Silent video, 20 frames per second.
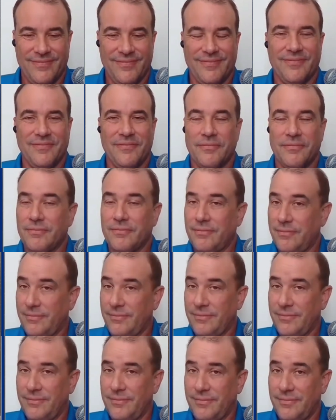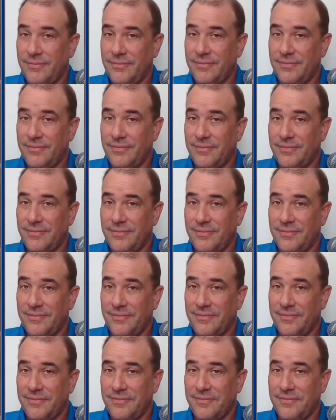
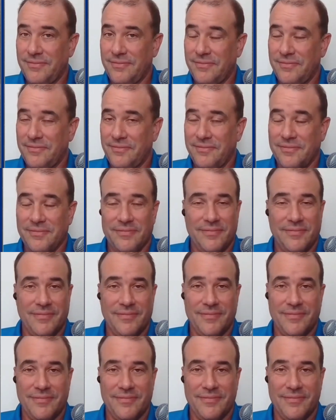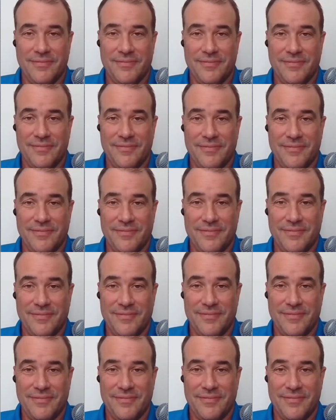
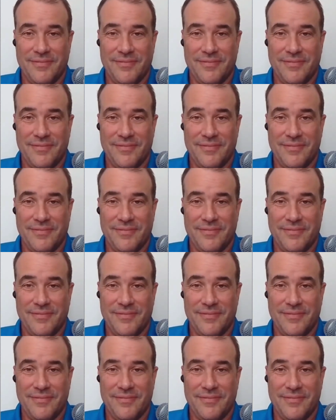No words are spoken by the person on screen.